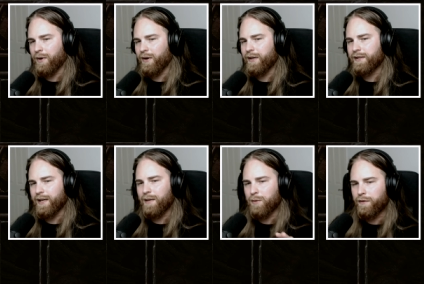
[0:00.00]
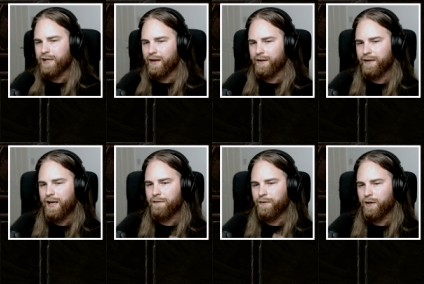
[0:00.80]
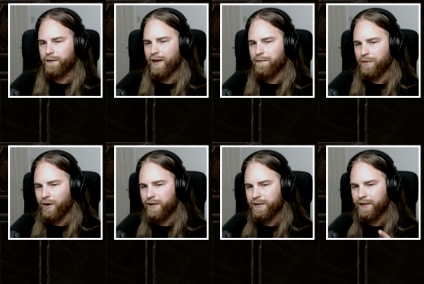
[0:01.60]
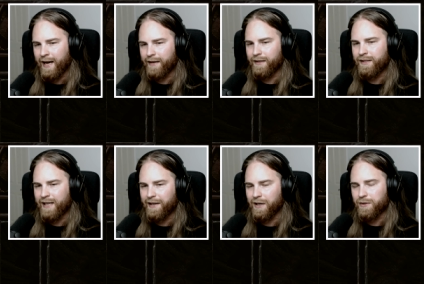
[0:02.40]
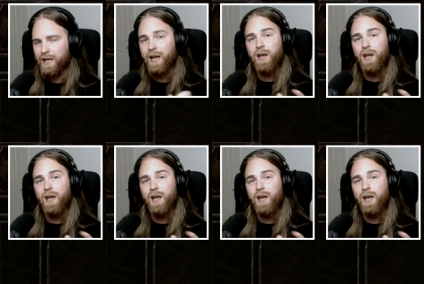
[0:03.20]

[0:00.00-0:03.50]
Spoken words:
points in move silently and 45 points in hide in shadows,